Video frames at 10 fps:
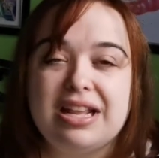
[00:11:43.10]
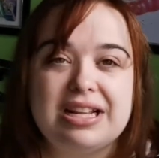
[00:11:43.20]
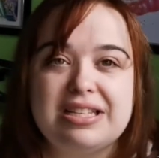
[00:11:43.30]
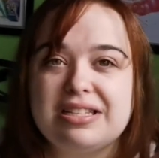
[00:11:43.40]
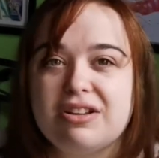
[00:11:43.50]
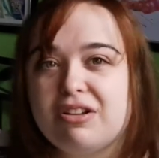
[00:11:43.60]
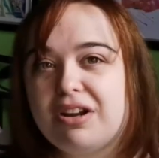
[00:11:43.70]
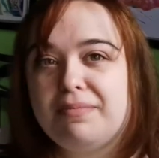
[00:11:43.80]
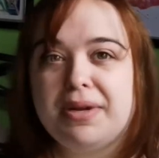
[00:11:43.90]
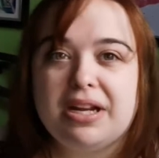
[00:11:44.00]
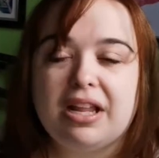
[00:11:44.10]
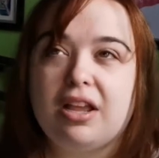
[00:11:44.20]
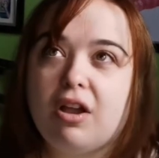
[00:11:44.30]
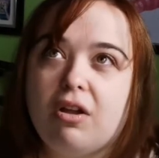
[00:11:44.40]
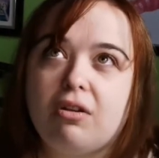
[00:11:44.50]
This is not going to be
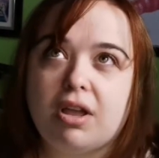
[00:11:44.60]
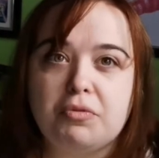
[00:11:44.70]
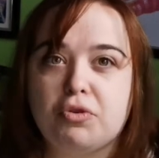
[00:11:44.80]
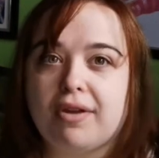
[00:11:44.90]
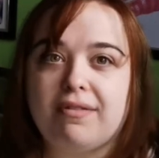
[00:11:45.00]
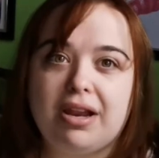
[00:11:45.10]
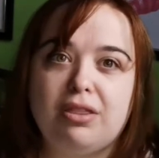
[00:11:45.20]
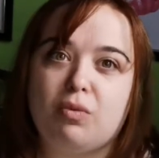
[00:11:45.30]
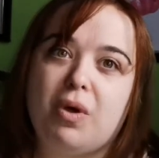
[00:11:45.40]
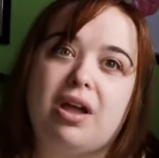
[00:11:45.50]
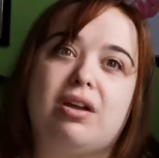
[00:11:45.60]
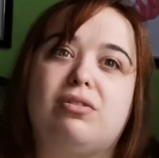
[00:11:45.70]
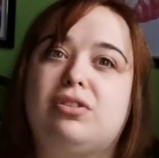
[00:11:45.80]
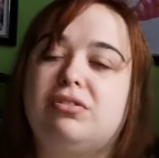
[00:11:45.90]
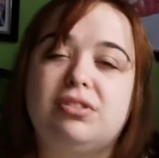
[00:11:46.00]
like, oh, I'm traveling the
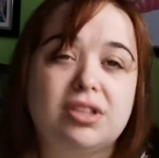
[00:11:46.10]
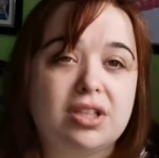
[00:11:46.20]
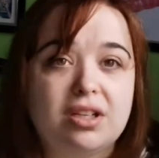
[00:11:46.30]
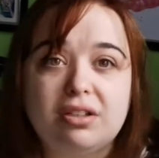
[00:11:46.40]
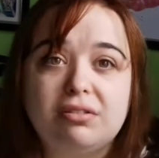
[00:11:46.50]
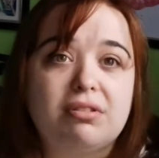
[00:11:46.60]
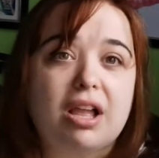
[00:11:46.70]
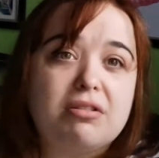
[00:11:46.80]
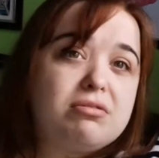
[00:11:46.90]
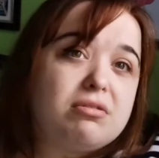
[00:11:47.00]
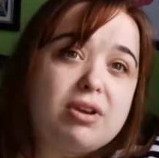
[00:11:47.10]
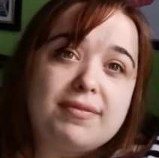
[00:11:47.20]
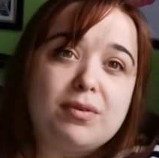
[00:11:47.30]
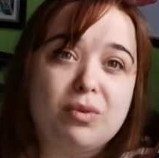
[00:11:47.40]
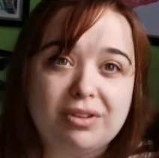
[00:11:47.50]
world. No, I'll
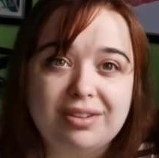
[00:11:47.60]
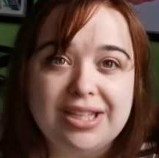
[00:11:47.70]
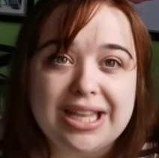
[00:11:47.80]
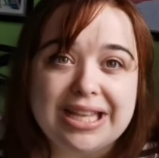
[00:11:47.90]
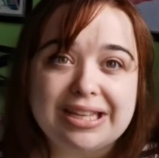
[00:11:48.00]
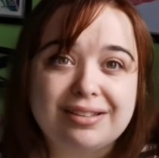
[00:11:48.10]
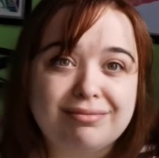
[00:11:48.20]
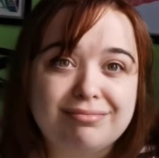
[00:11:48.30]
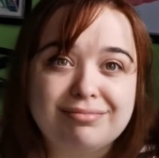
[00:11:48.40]
travel once a year.